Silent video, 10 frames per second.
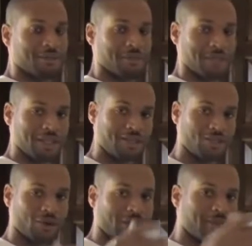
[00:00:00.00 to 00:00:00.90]
means
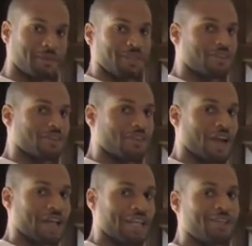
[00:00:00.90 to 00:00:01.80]
what it means in
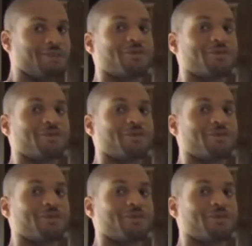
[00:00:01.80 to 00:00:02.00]
Chinese